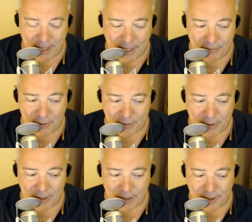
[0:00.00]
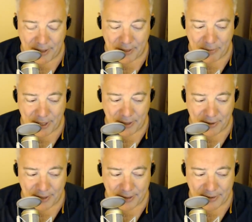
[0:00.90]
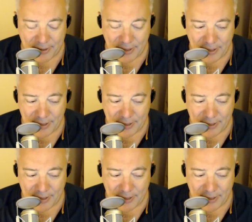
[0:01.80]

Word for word: an iPhone around. I think one of the things